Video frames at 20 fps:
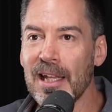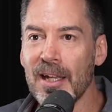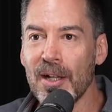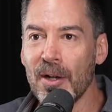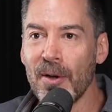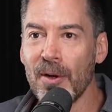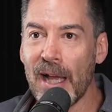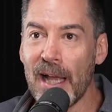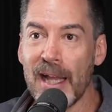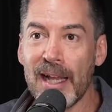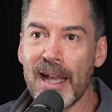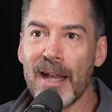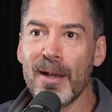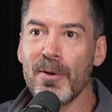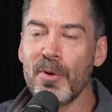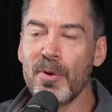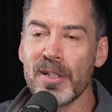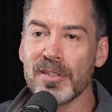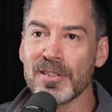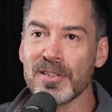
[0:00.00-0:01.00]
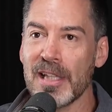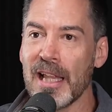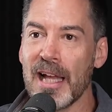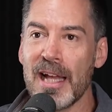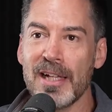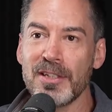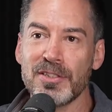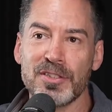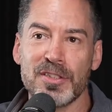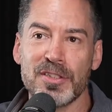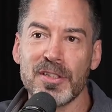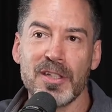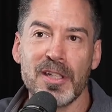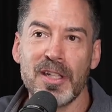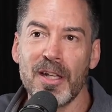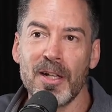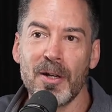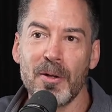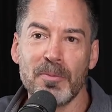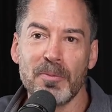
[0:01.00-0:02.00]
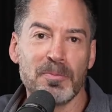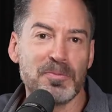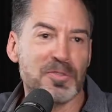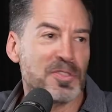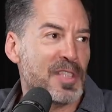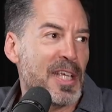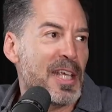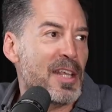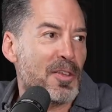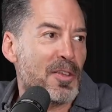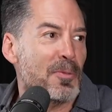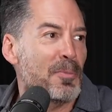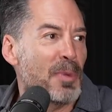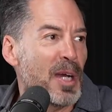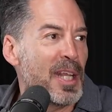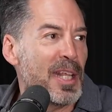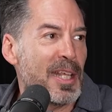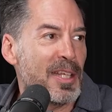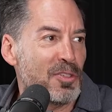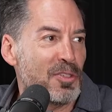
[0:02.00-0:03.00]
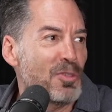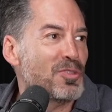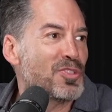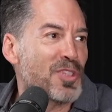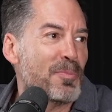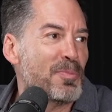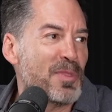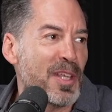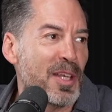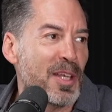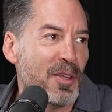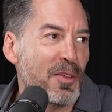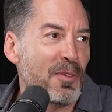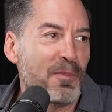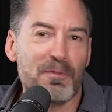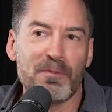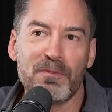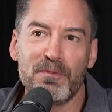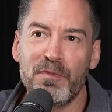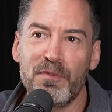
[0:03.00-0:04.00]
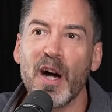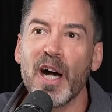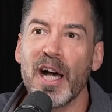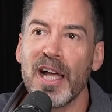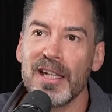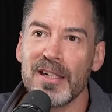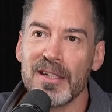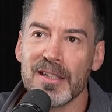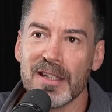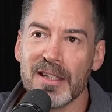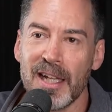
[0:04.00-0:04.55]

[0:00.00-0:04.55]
hang out with / see their money do something fun.